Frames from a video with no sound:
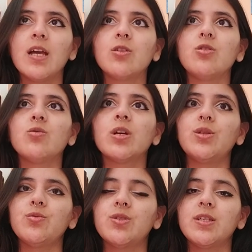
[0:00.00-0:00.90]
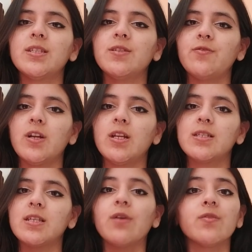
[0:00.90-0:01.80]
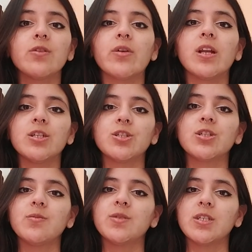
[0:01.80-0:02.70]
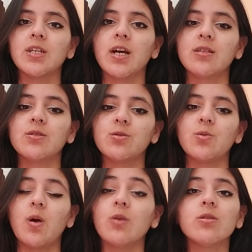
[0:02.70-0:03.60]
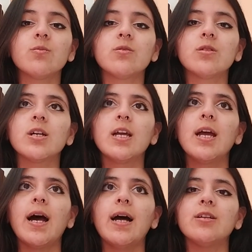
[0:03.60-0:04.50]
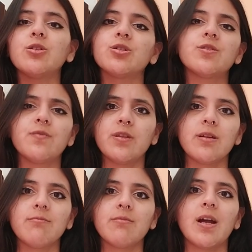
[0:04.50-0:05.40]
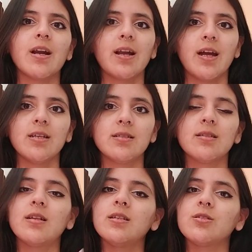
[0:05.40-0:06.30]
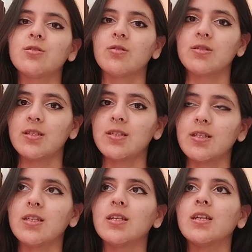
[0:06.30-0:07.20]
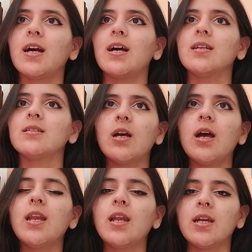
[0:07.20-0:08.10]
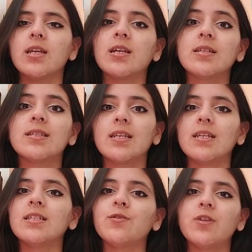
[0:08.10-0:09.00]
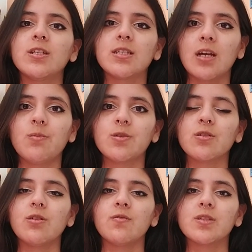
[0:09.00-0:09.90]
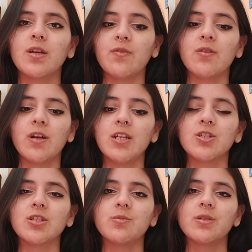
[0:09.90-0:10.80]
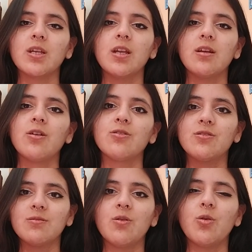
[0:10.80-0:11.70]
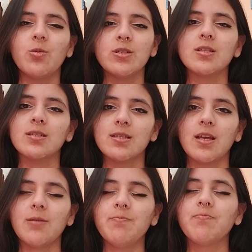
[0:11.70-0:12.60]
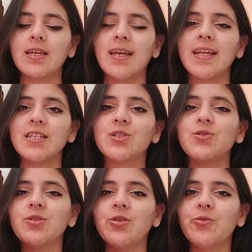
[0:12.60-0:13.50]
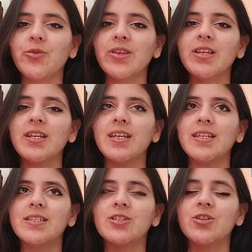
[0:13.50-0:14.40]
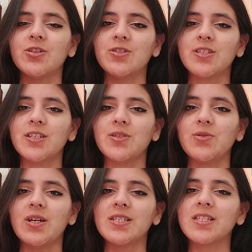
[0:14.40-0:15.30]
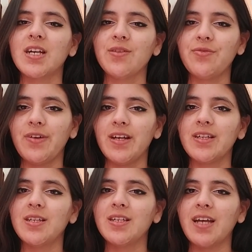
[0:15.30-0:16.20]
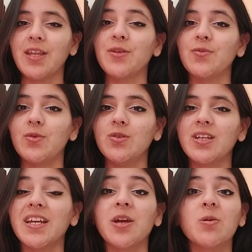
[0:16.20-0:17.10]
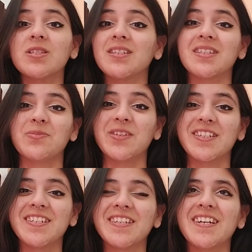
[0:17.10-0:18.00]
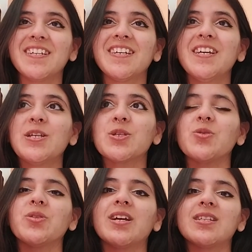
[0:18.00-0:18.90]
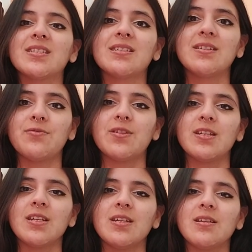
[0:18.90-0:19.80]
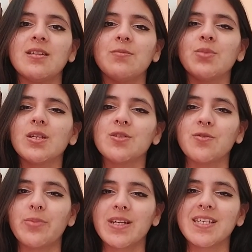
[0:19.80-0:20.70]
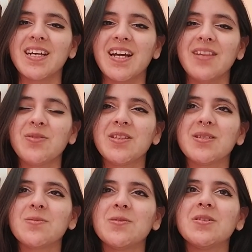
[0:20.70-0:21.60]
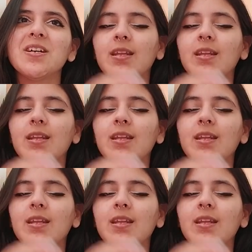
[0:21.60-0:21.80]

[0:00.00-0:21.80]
You get to see different sapphic relationships she has throughout the book, and none of them are nice. There is toxicity, and I like seeing different types of sapphic relationships and not always the same. And as you go reading, it turns into a sci-fi kind of book, and I wasn't expecting that. So that's definitely the biggest surprise I had with this book.